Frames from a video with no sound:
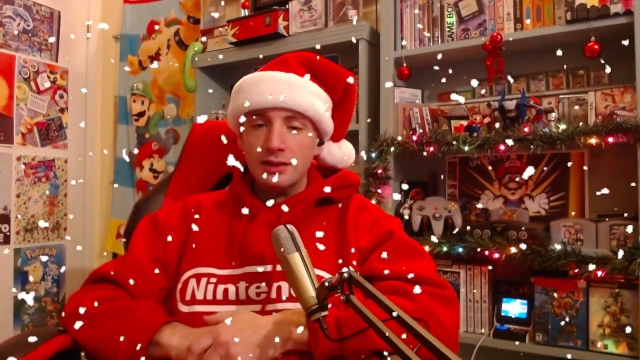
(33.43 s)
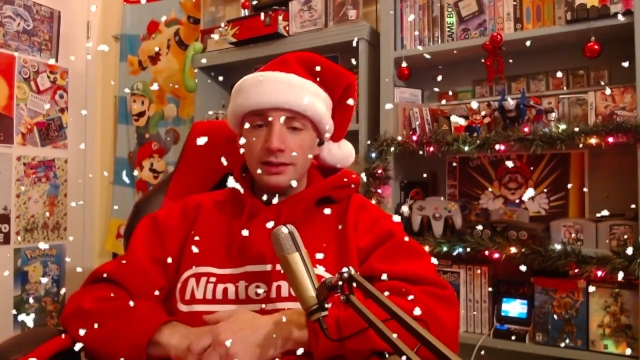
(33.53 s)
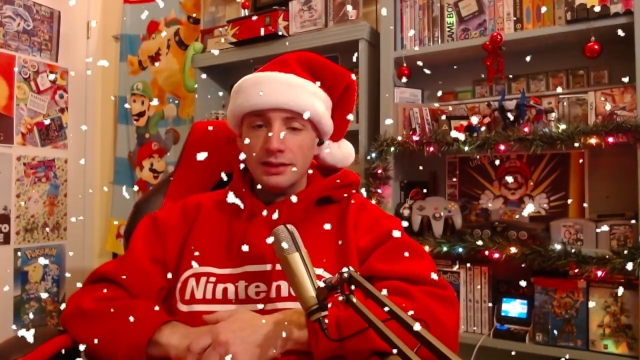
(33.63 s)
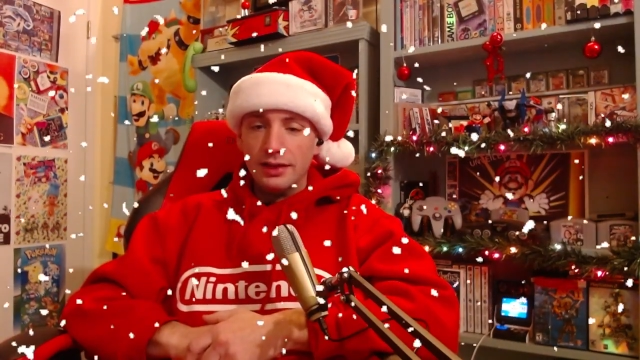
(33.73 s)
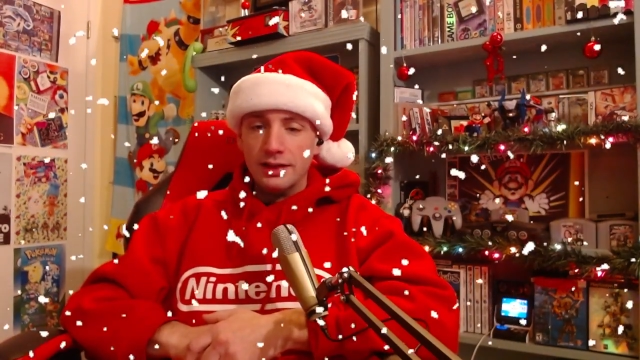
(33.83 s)

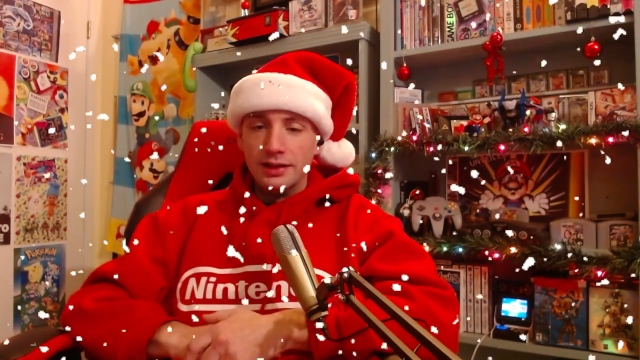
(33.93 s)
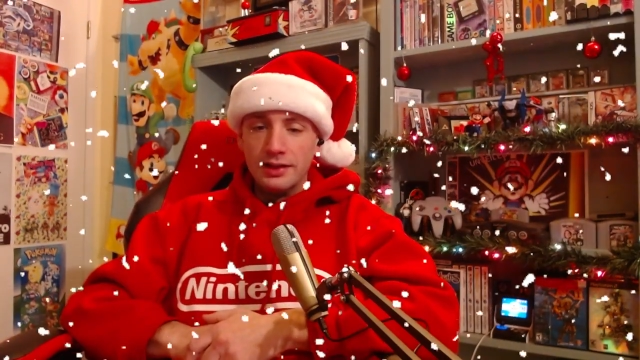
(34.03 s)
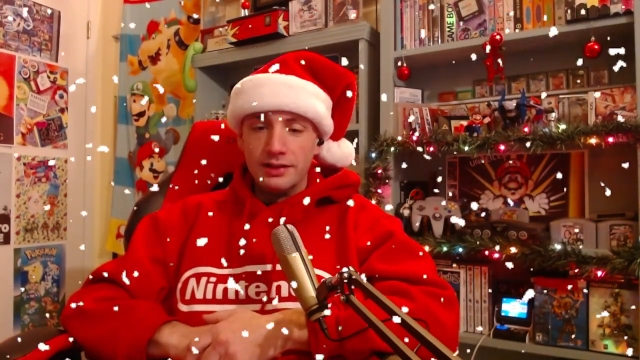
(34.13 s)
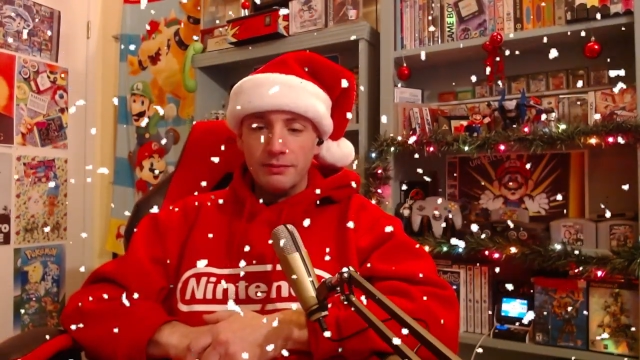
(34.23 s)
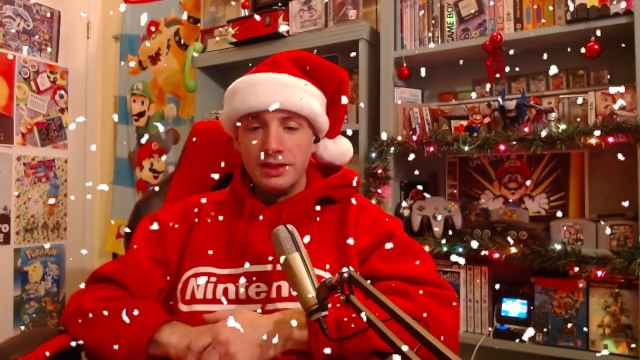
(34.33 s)
uh, in
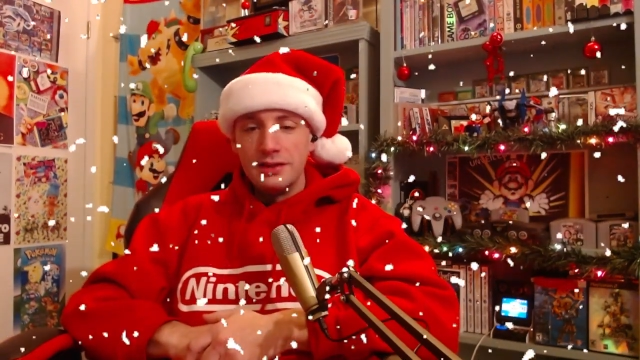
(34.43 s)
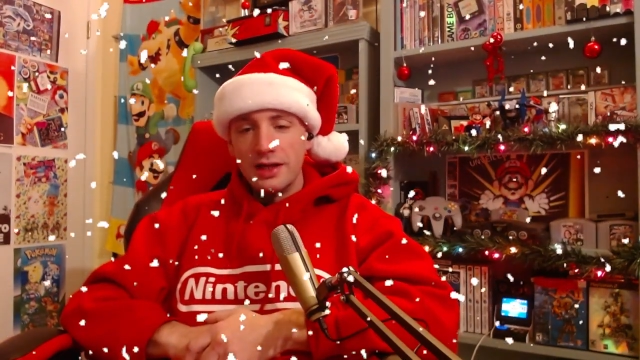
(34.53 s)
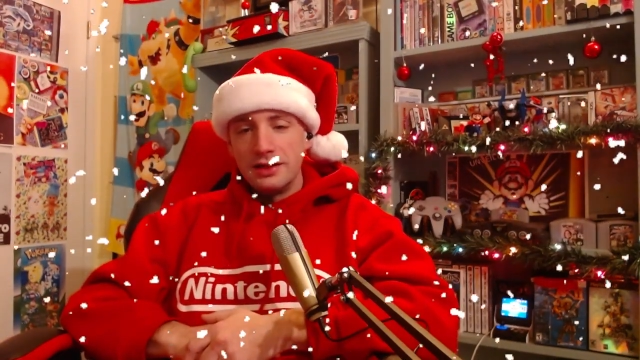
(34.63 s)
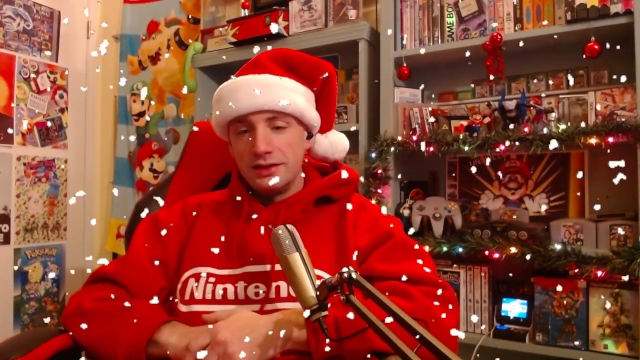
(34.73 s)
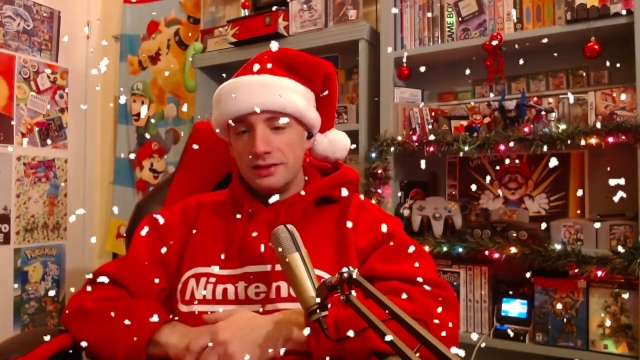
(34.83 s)
the mid
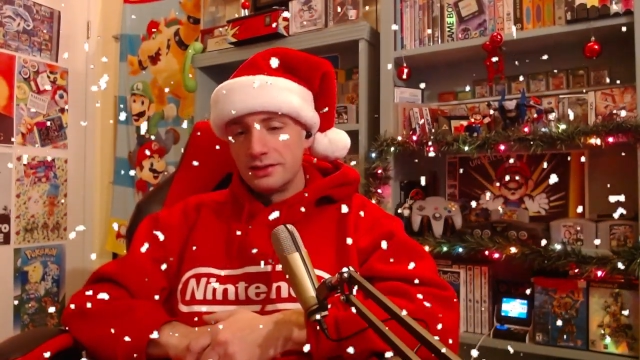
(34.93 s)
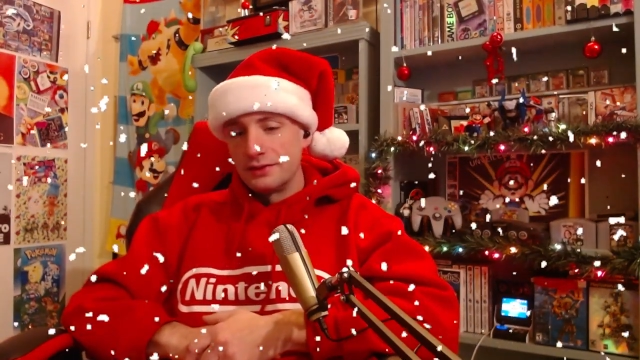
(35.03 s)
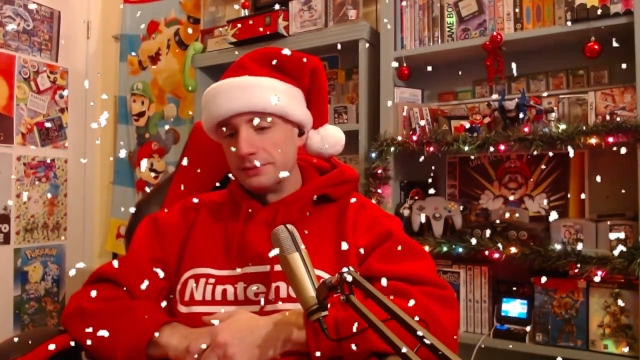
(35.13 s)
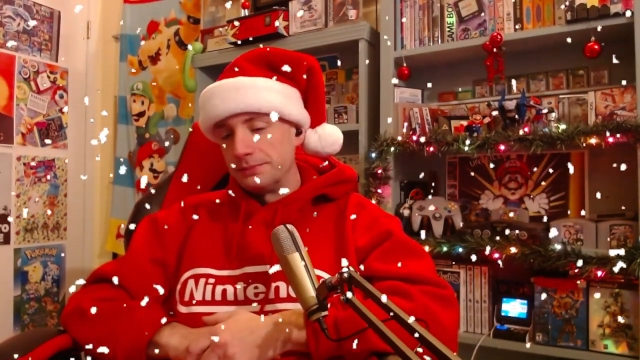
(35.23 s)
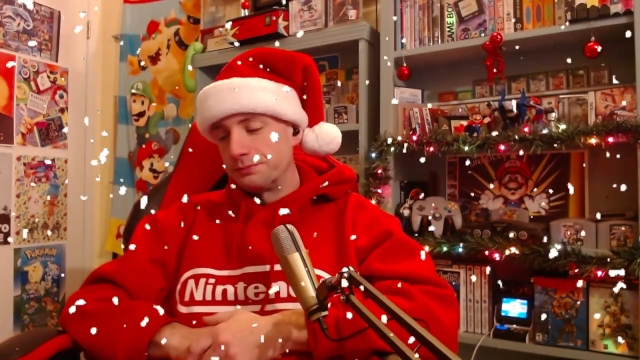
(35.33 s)
90s.
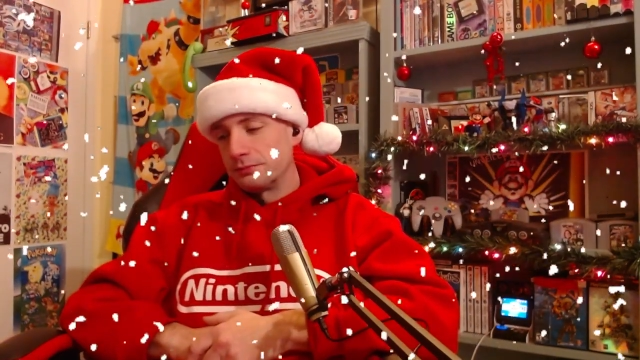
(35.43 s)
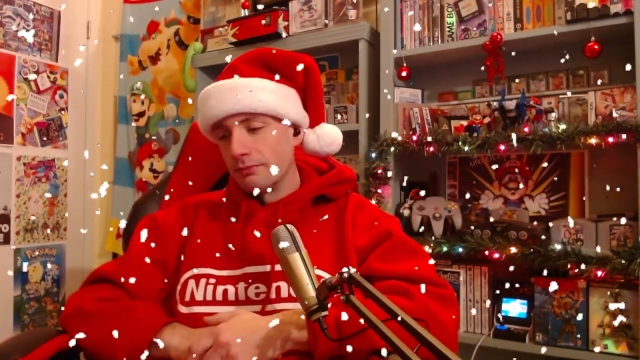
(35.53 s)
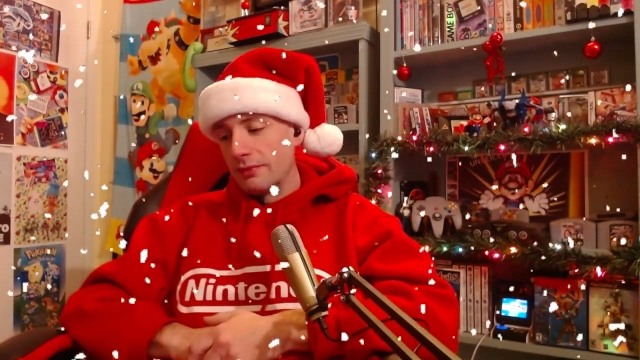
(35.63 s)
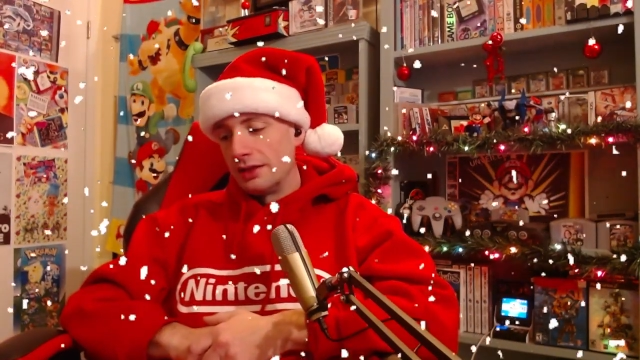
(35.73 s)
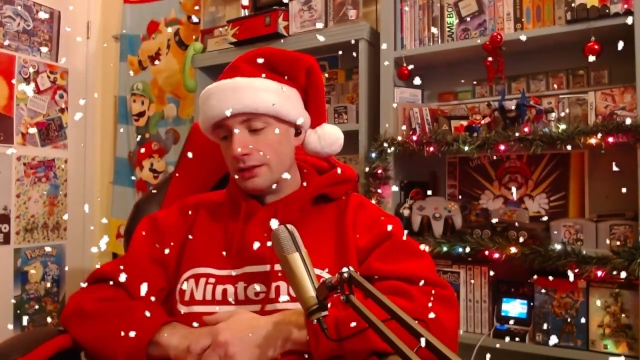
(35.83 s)

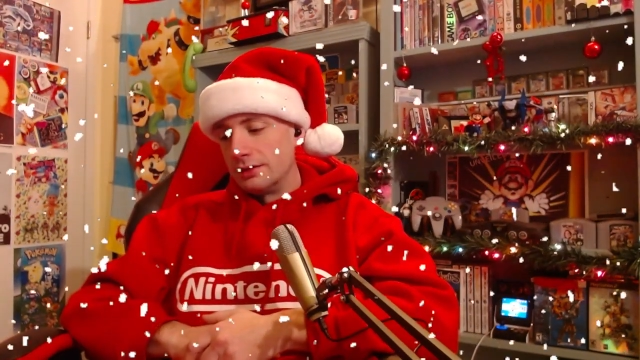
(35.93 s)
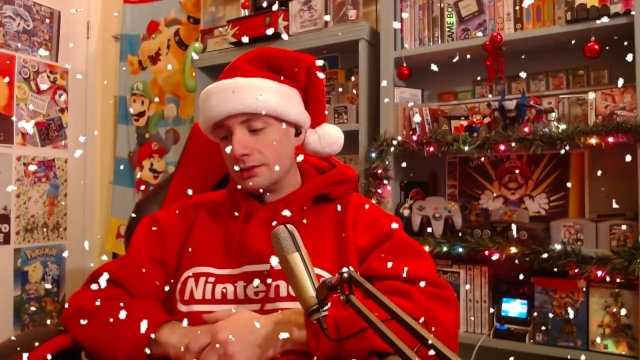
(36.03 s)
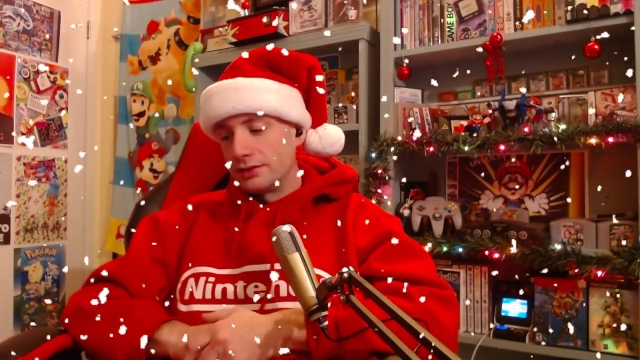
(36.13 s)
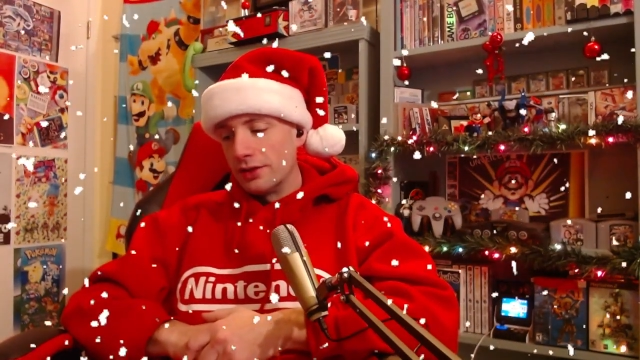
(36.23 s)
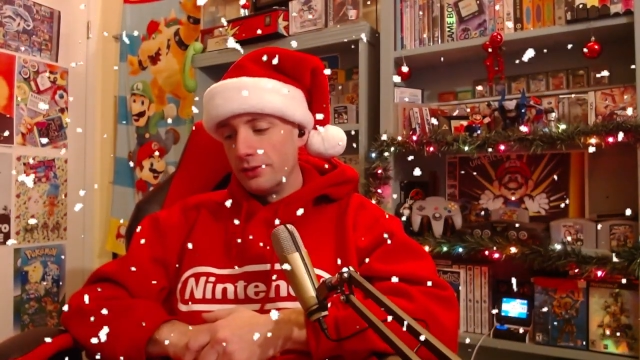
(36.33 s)

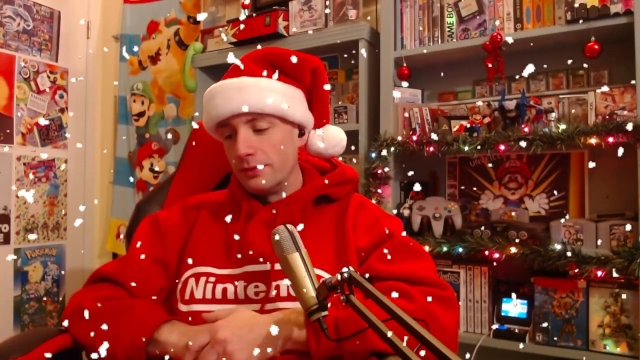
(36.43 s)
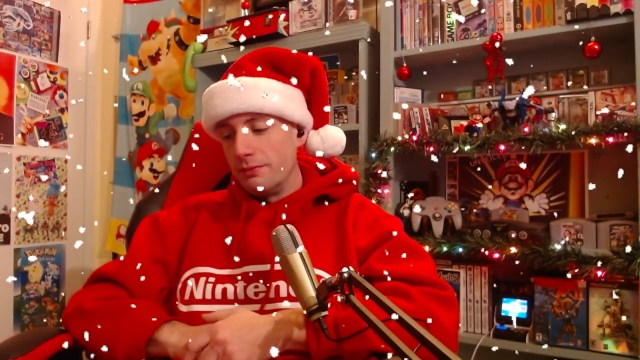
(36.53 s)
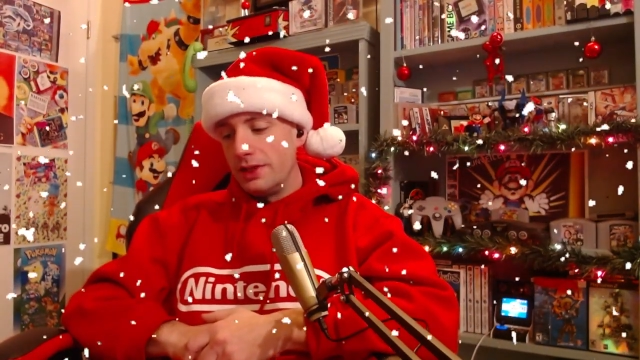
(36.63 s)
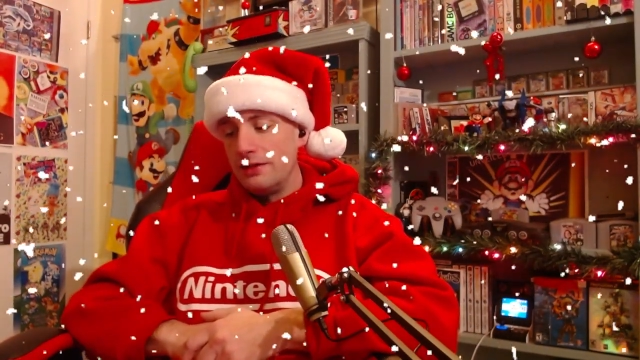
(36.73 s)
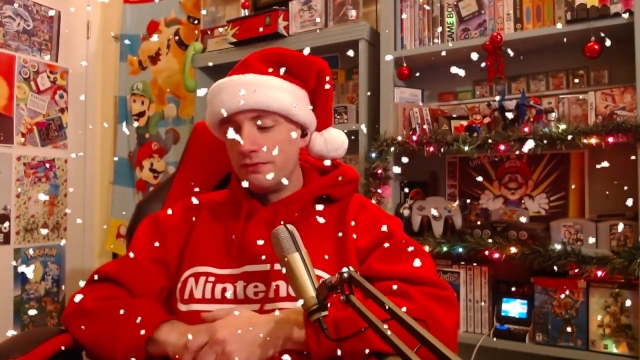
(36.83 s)
So
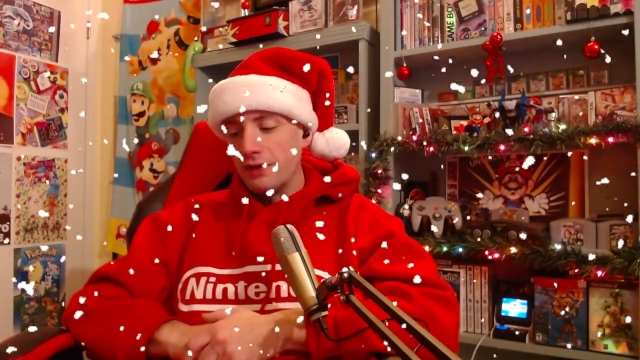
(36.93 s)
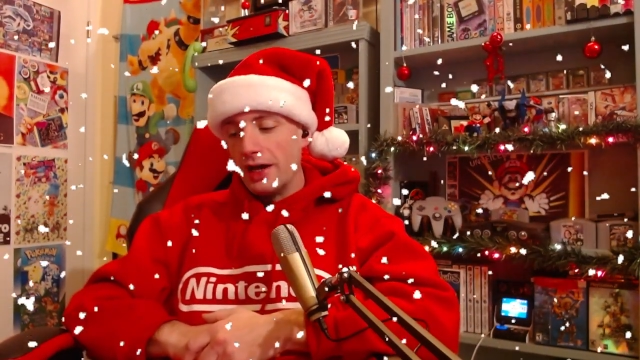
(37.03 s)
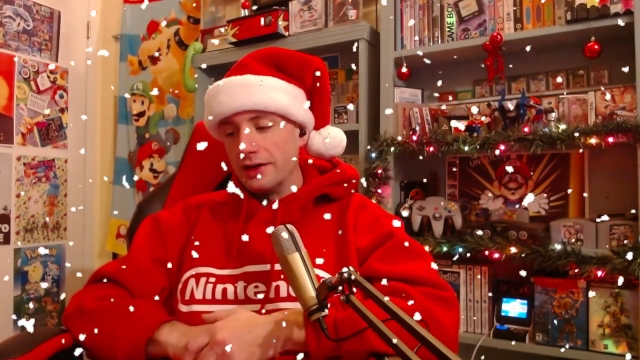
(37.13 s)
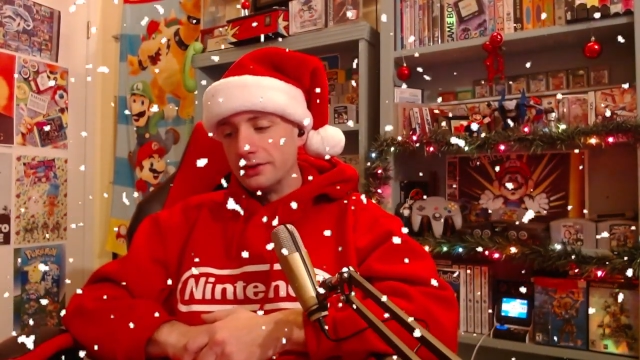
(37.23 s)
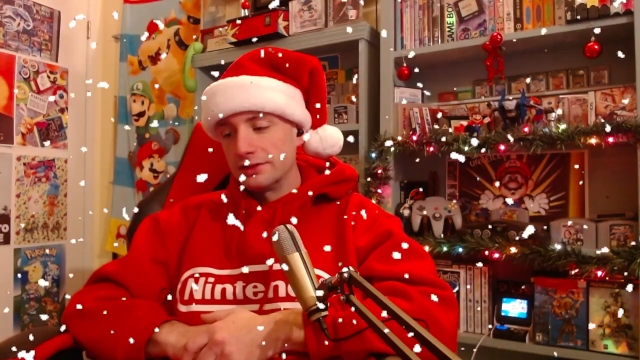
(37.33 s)
MIDI
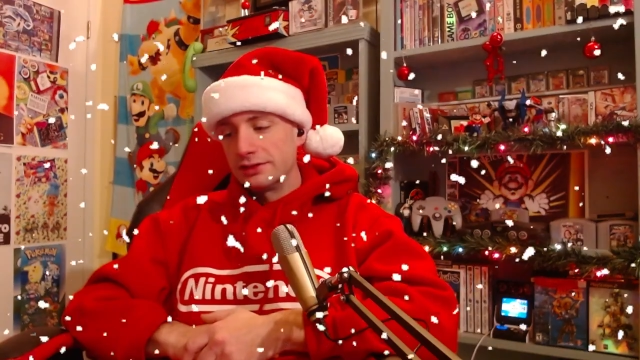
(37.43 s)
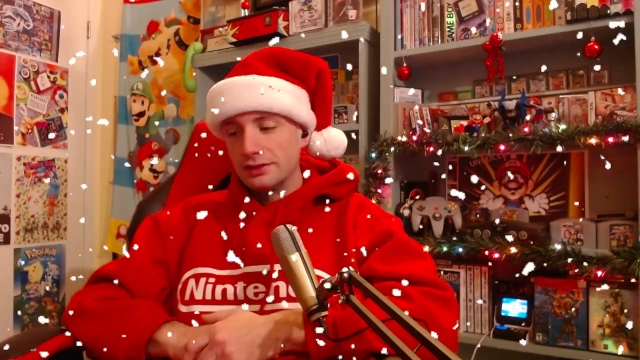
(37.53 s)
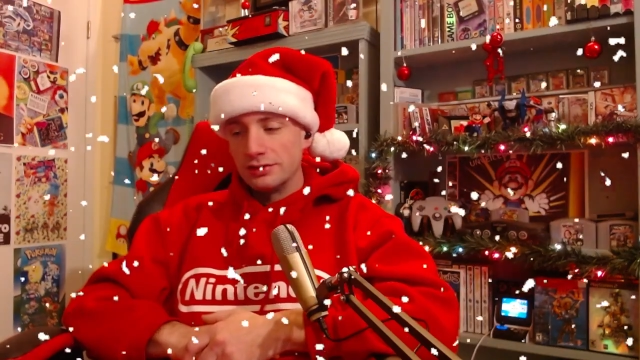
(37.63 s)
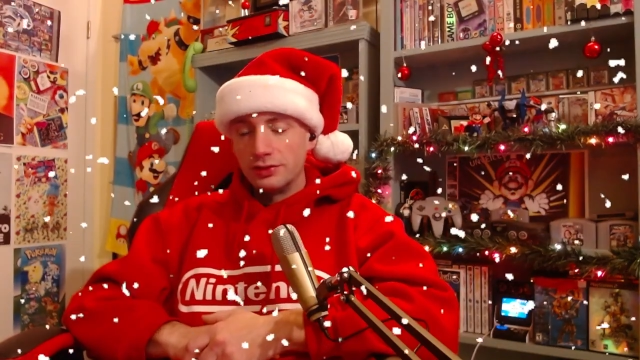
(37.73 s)
files